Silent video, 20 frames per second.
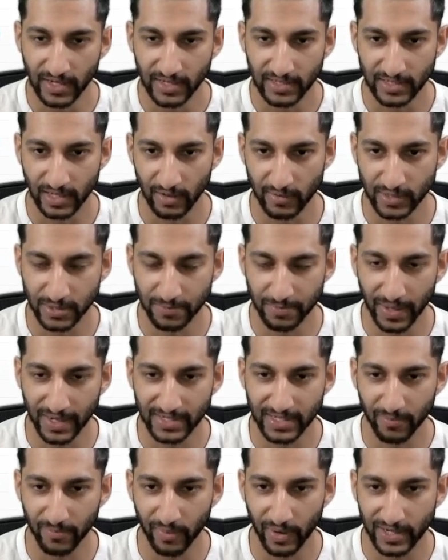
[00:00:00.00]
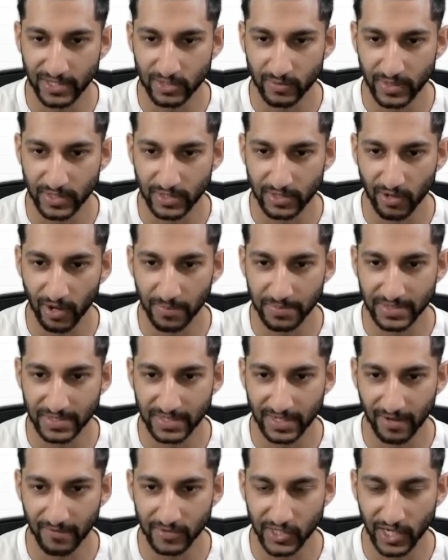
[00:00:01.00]
So I was expecting price to reach the opposite
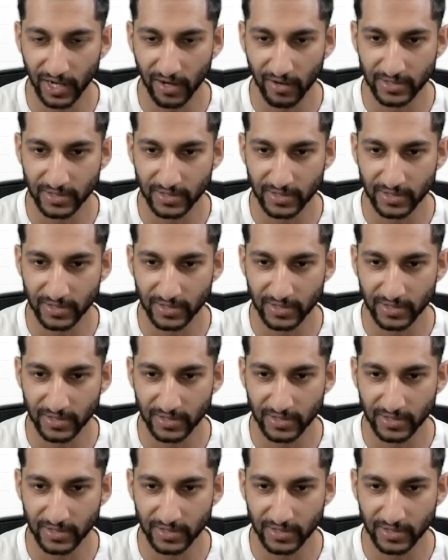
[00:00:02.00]
side of the channel.